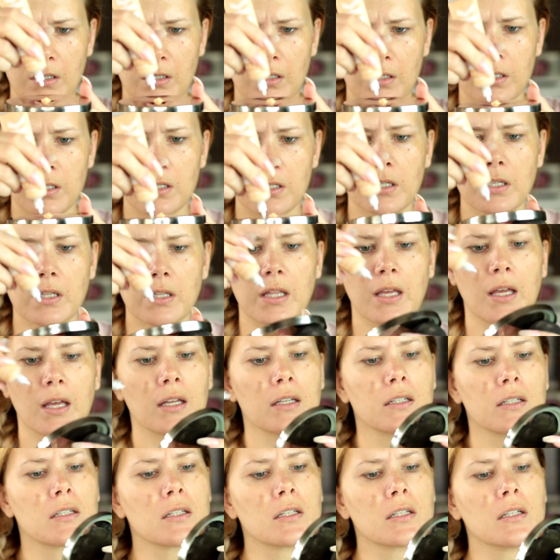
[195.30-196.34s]
onto
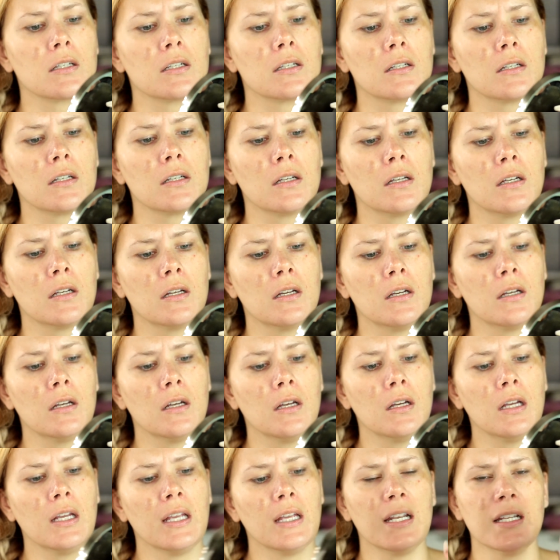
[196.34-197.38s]
that.
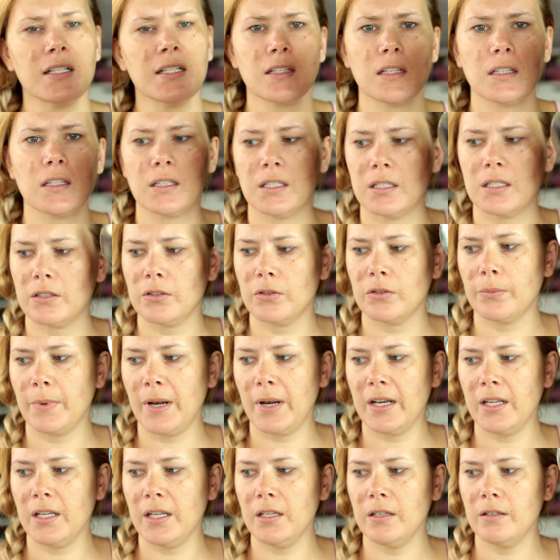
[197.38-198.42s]
It is a little
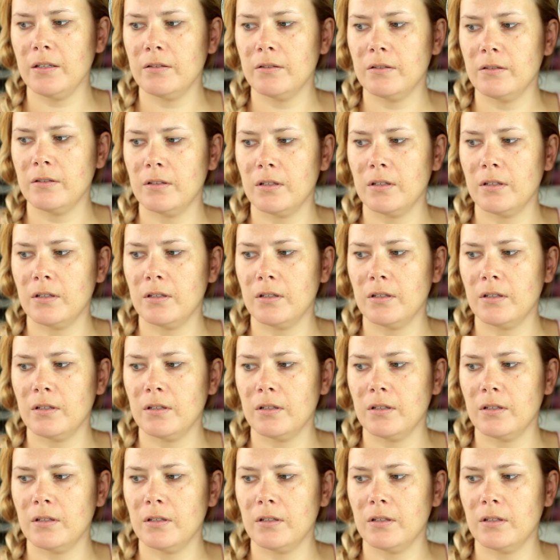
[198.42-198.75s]
runny,